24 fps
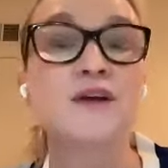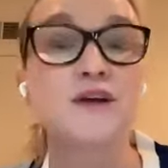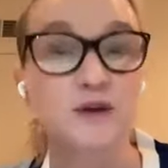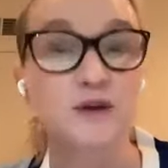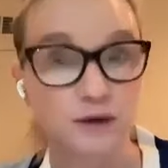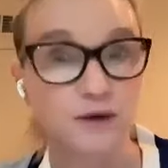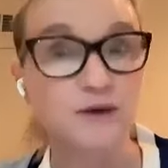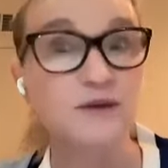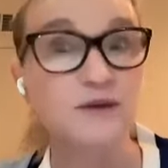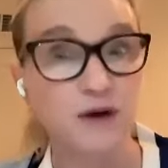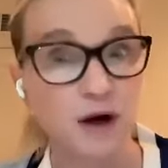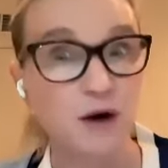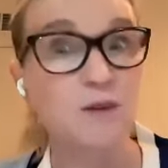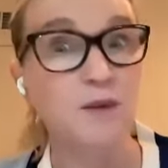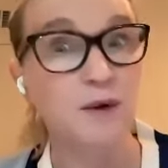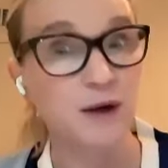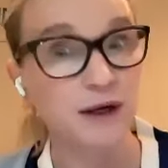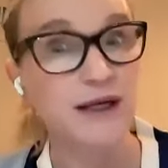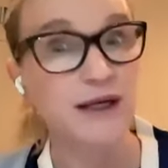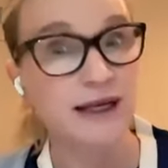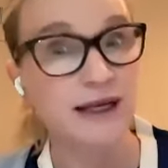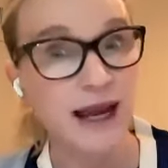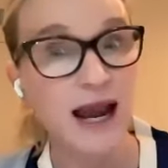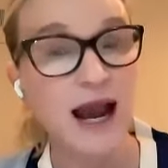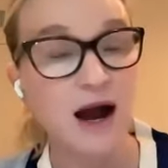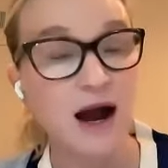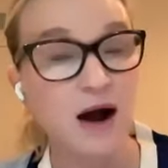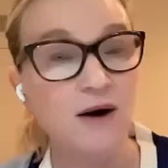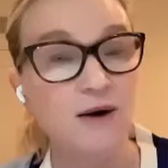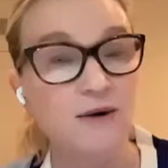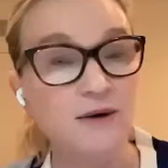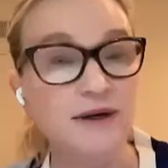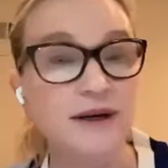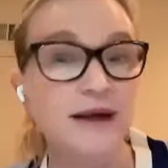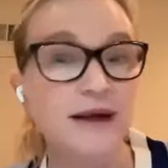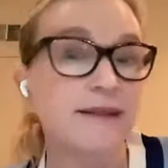You'll start working
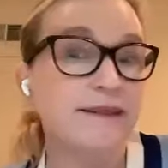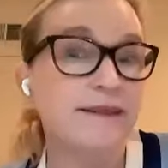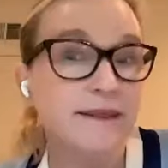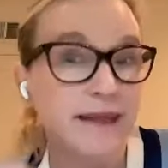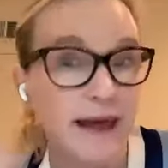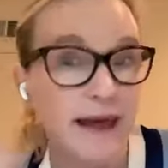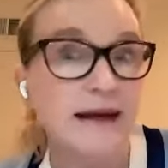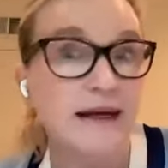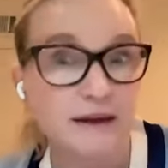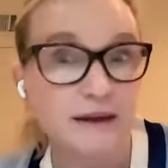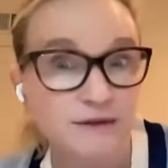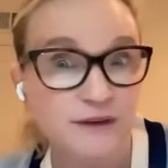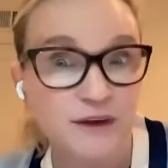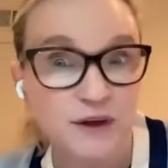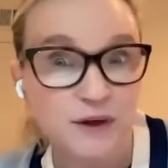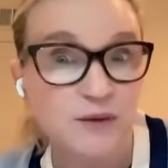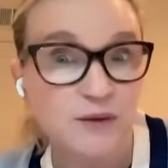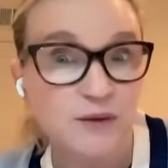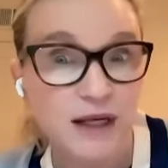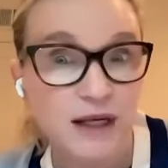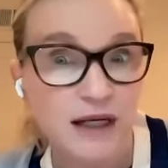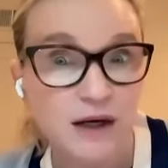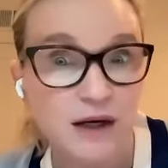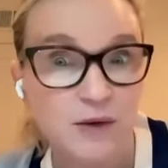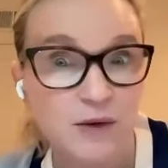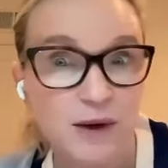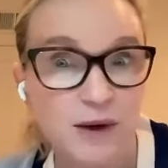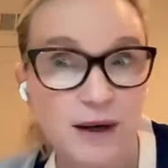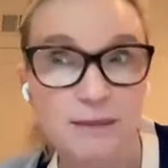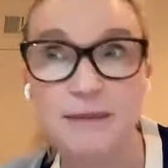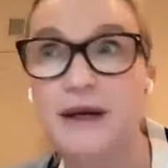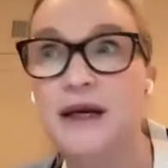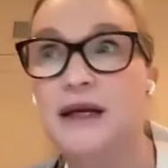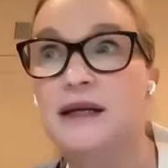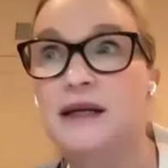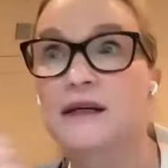out. And then if you need
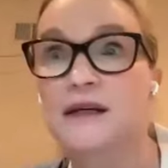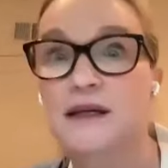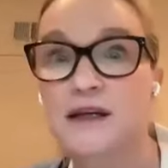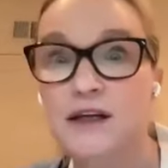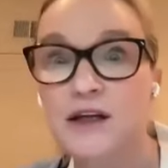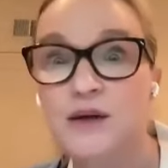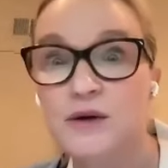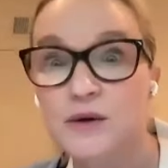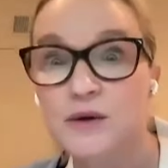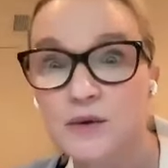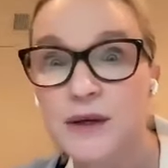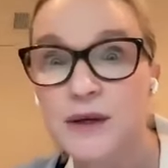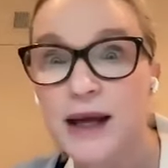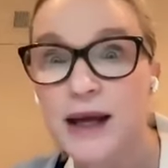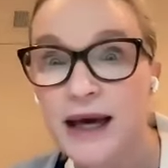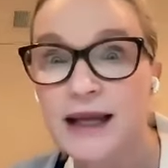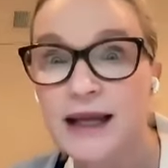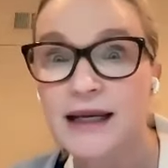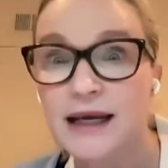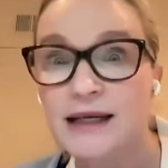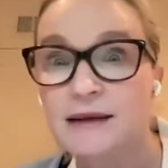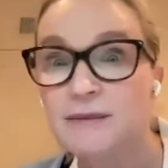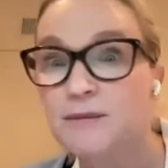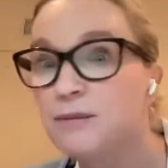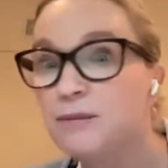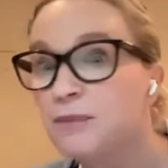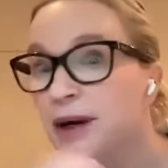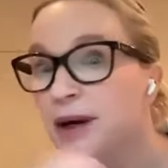equipment, you get it.